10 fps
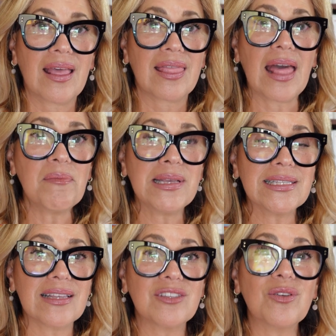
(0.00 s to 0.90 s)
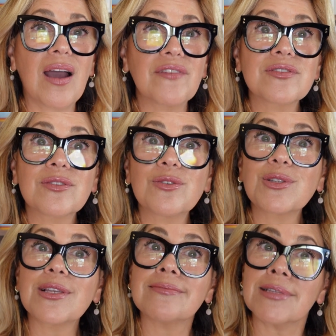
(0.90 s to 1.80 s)
That means that you have to do
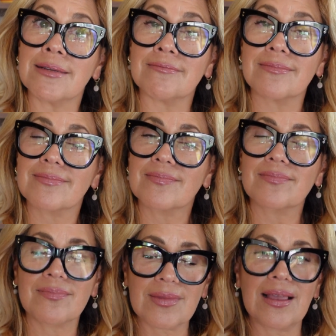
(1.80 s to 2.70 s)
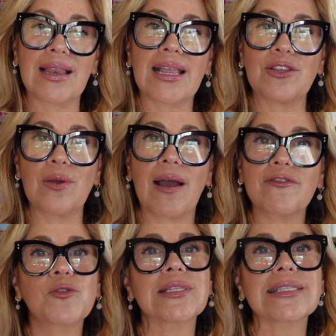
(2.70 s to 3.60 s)
something. Like you
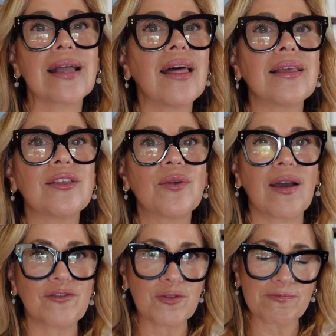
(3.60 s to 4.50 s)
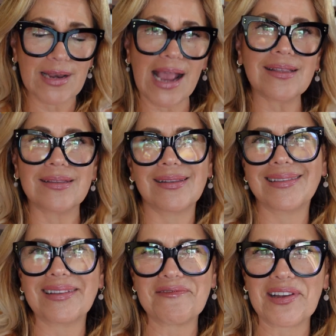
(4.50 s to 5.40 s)
have to study, you have to practice
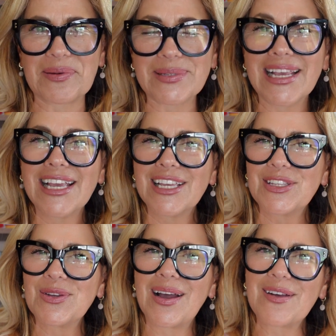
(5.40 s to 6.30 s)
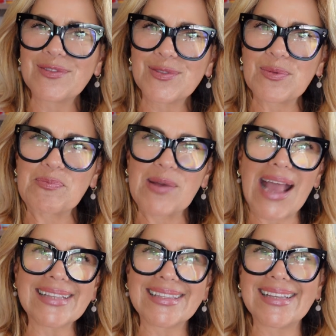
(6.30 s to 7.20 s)
the verbs. You have to
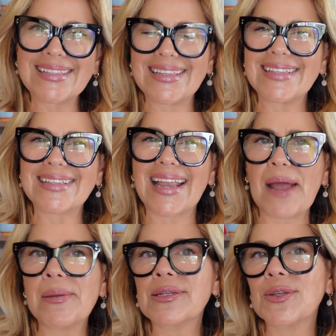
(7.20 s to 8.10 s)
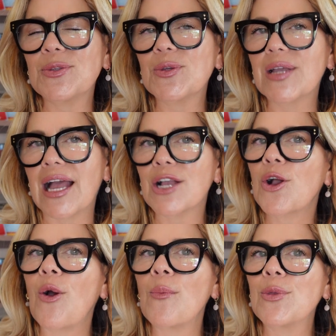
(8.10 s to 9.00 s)
practice this grammar so you can
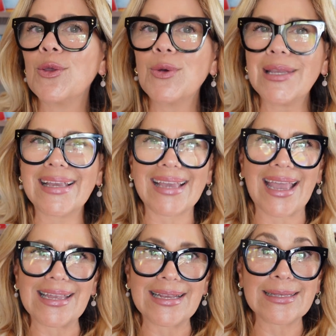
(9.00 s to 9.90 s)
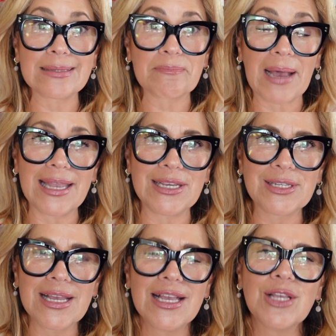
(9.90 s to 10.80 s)
communicate in Spanish,
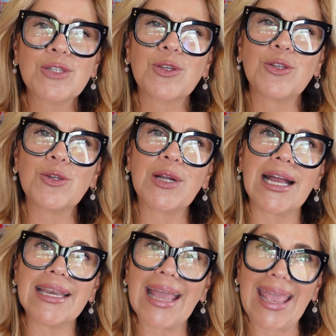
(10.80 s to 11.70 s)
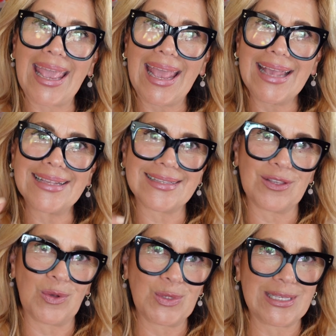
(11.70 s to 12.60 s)
so you can ace
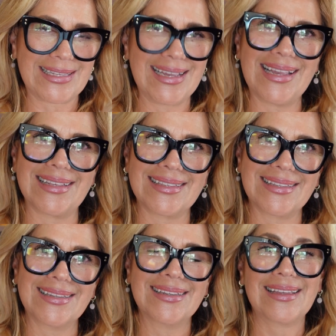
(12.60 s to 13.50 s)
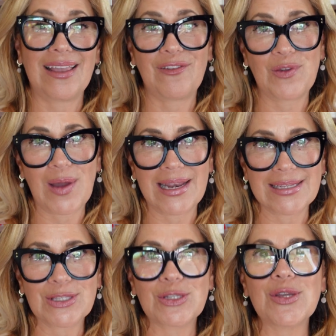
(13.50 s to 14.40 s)
those tests if you are a
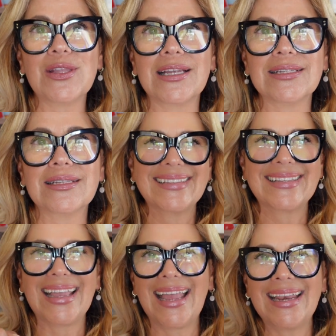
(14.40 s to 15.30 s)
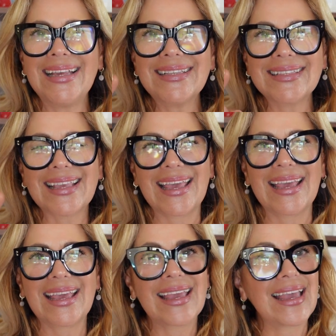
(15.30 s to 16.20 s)
student. Tienes que